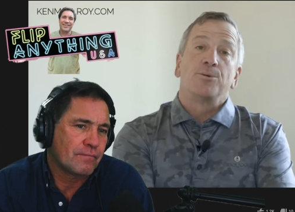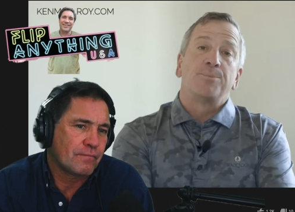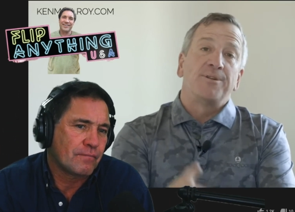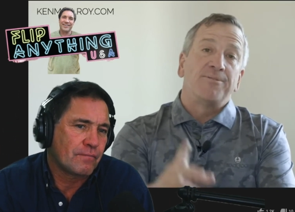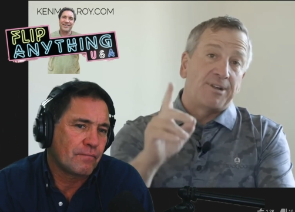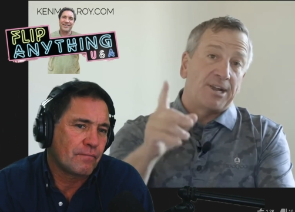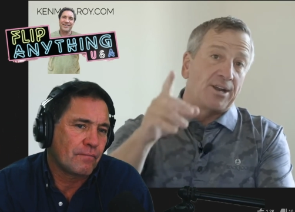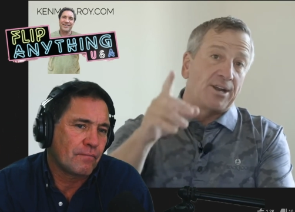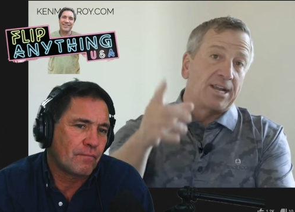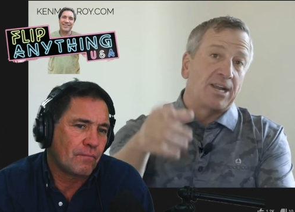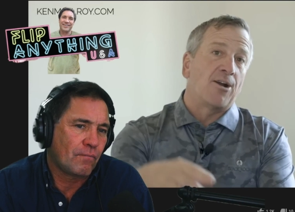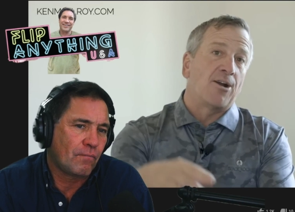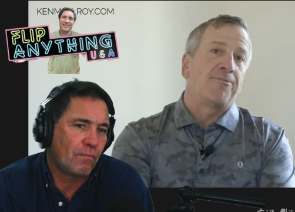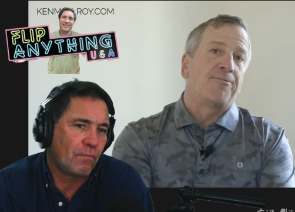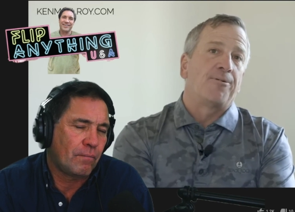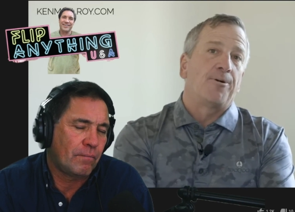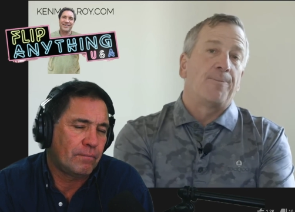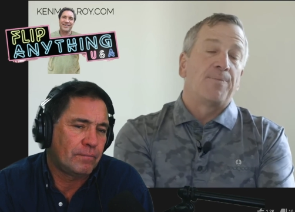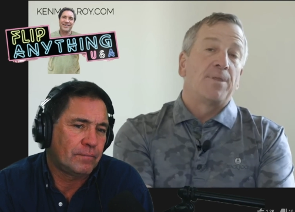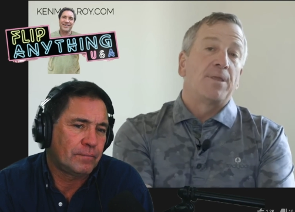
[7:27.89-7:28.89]
Speaker 1: So be very
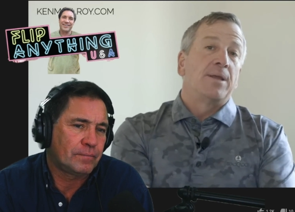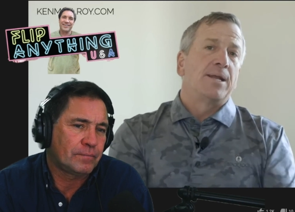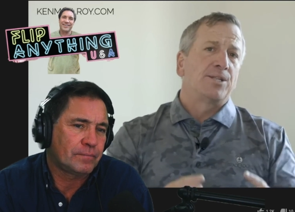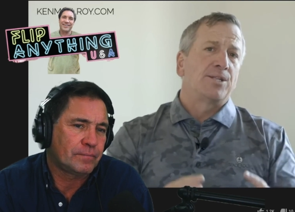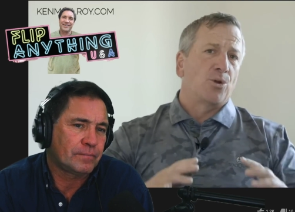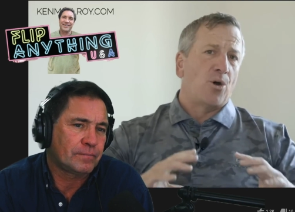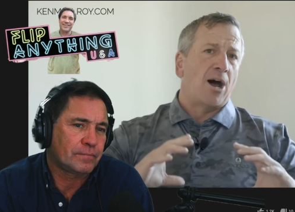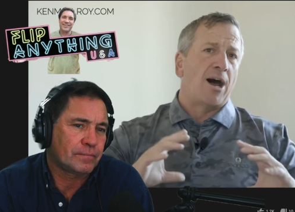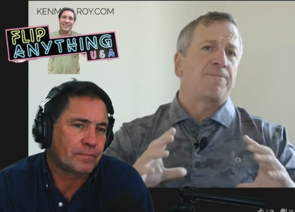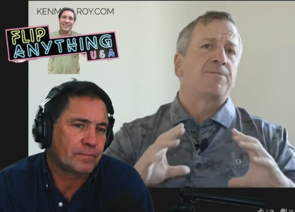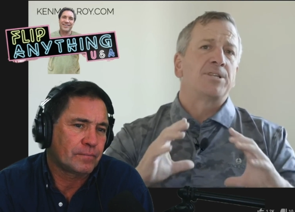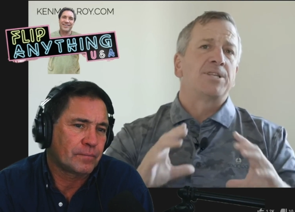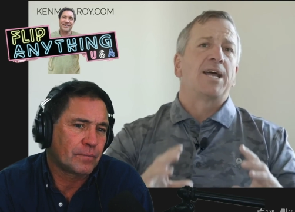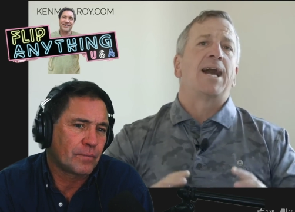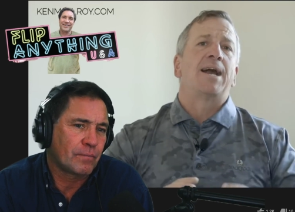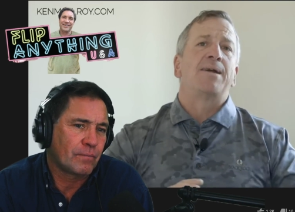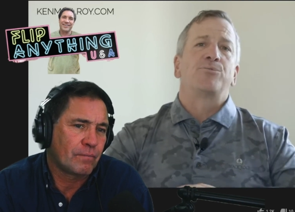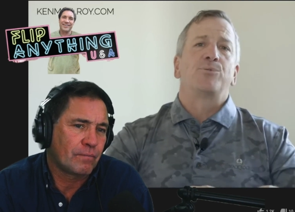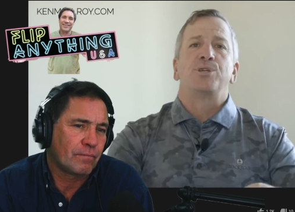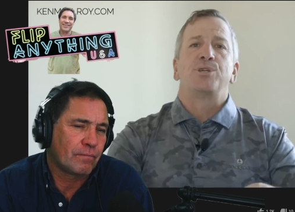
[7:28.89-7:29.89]
careful. And so
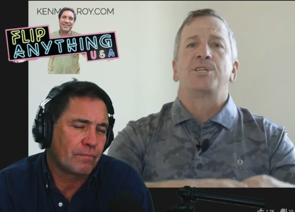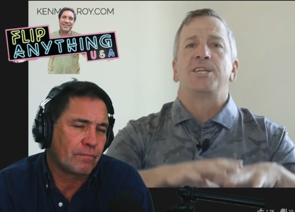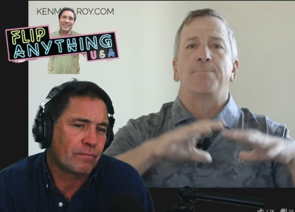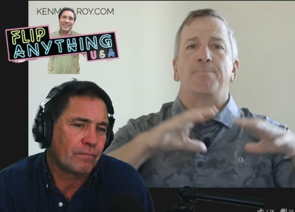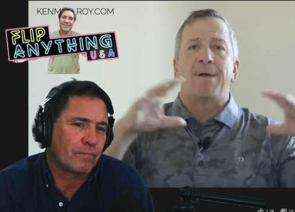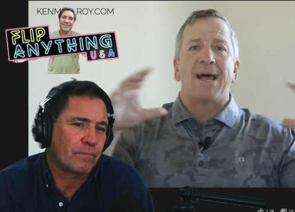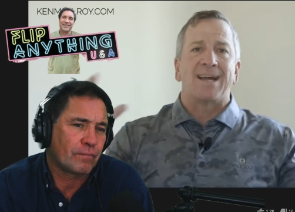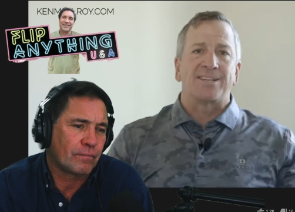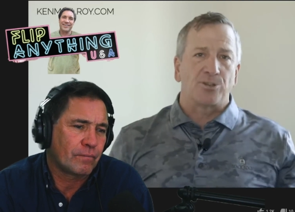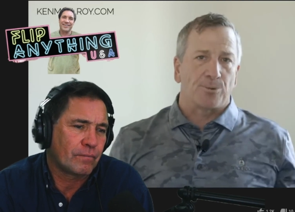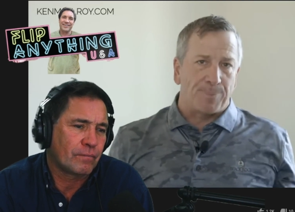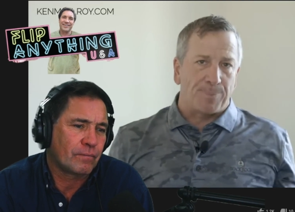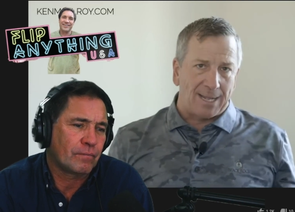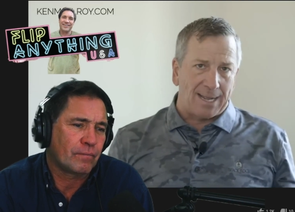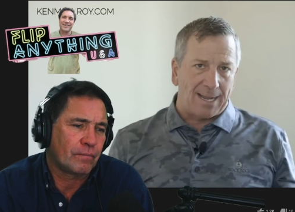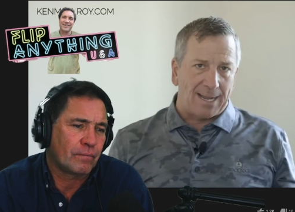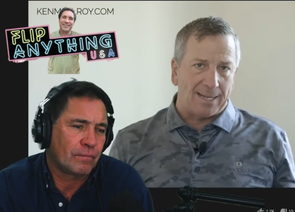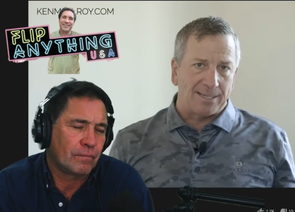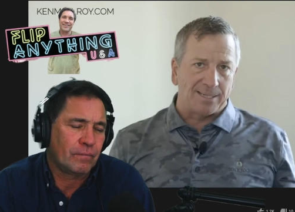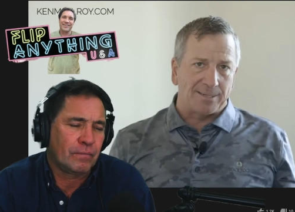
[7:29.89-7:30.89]
oftentimes when you see master
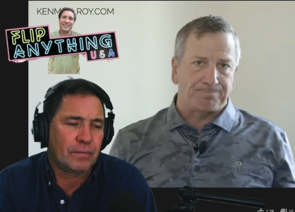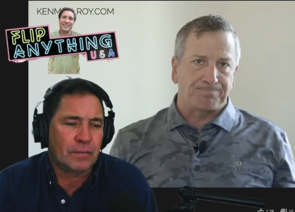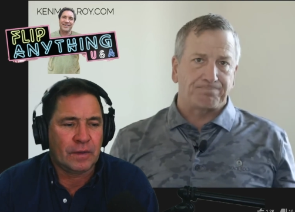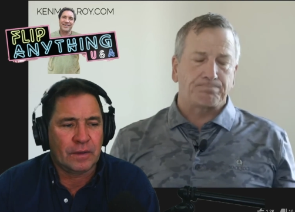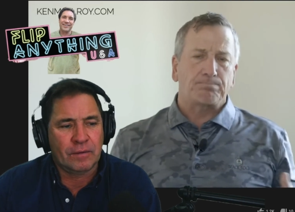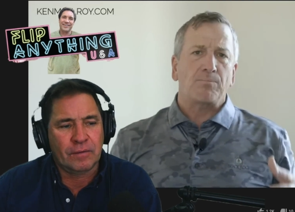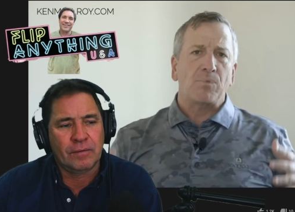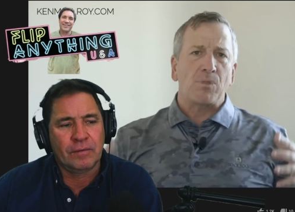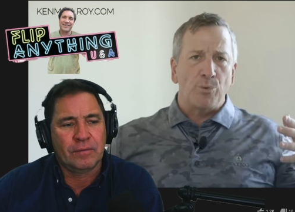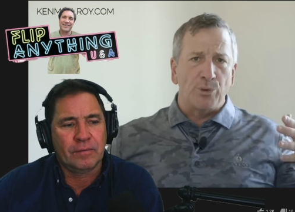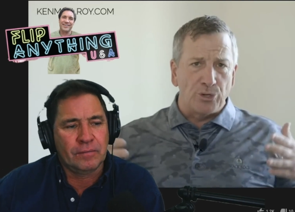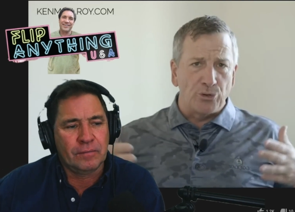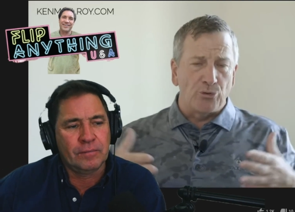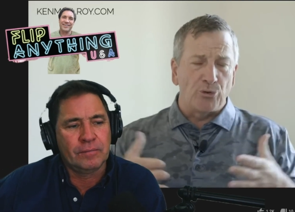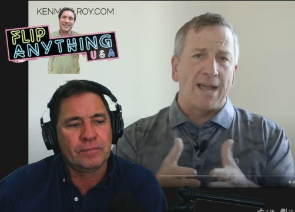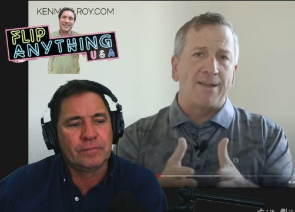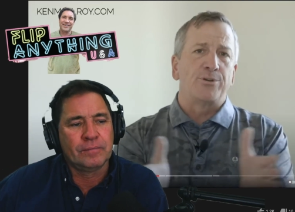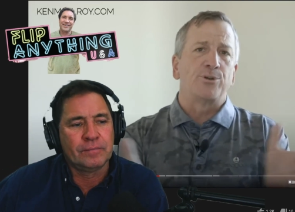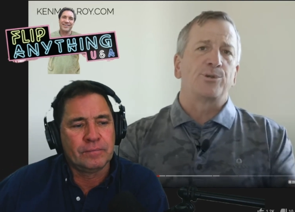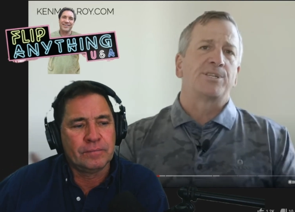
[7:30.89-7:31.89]
plans, when you
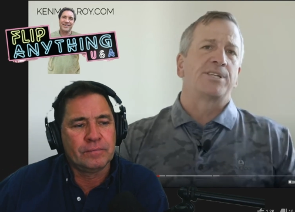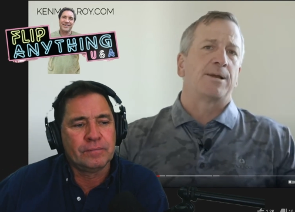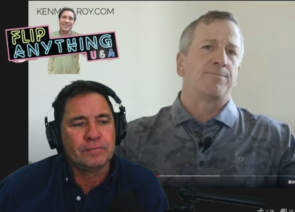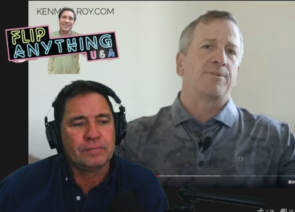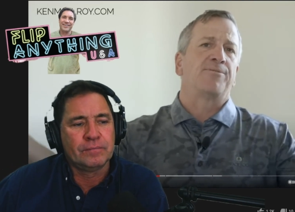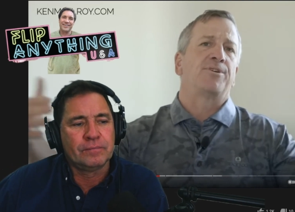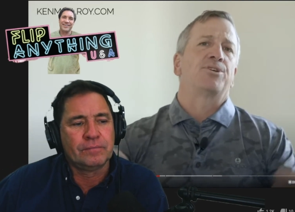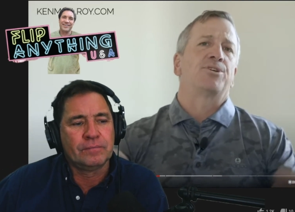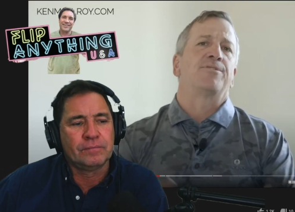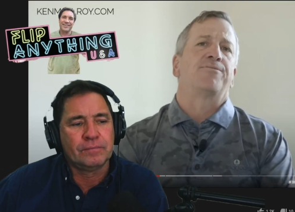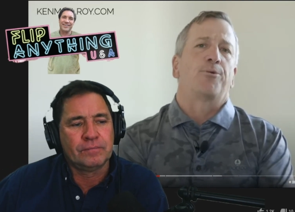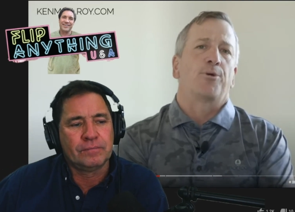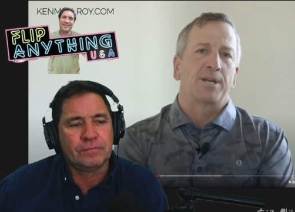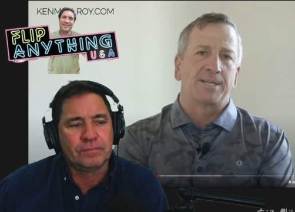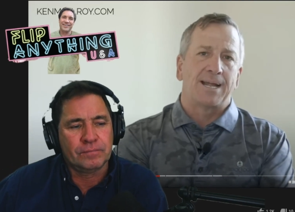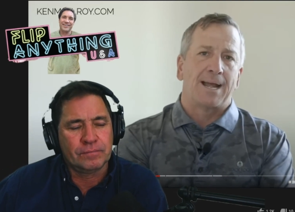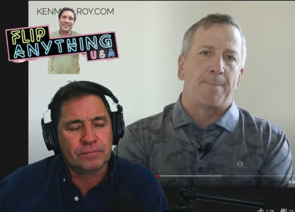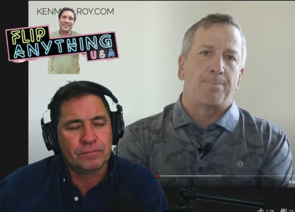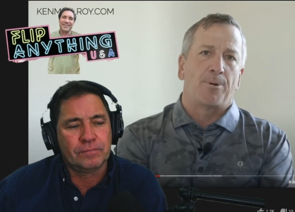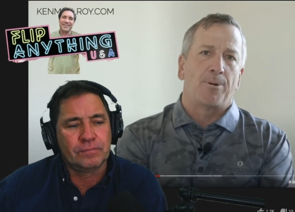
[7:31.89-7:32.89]
drive into a subdivision,
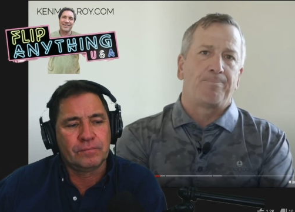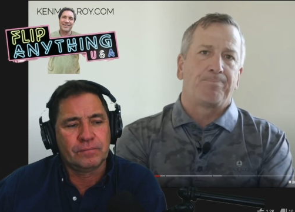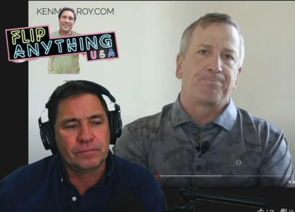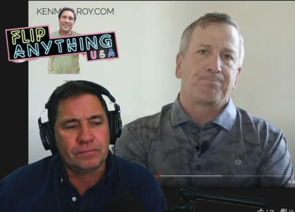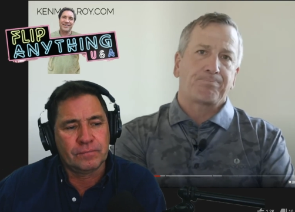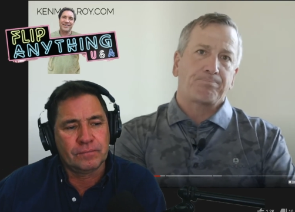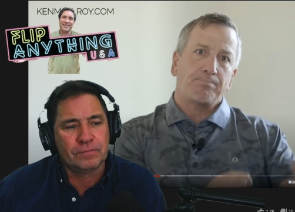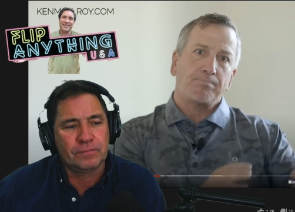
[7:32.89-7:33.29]
for example,